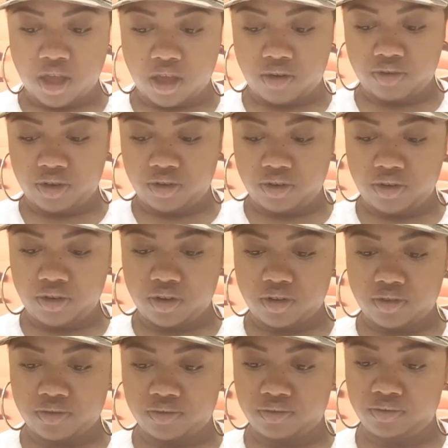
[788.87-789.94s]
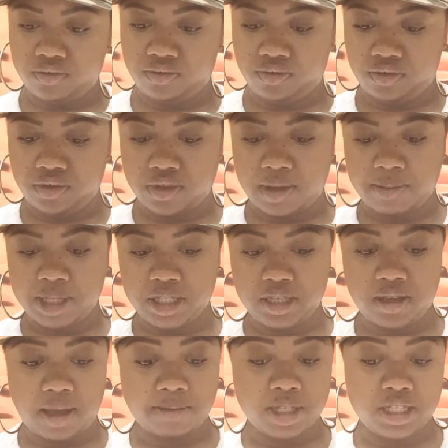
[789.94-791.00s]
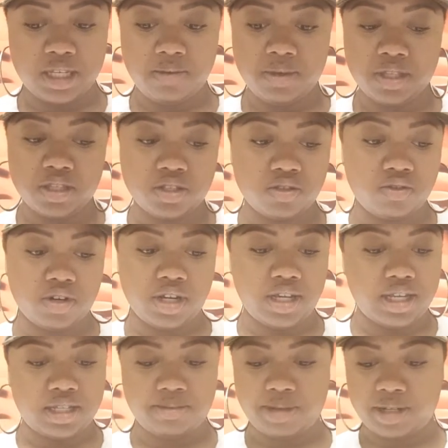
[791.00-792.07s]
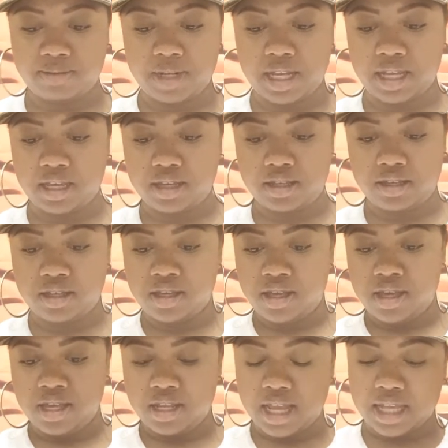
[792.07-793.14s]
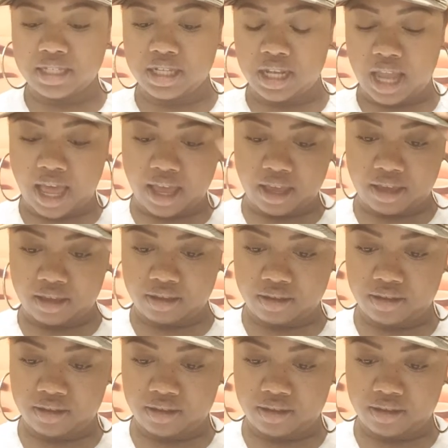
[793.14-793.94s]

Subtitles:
Oh, no, no, no. Let me see. I'm going to see what the story is, but I'm not. That's a lot.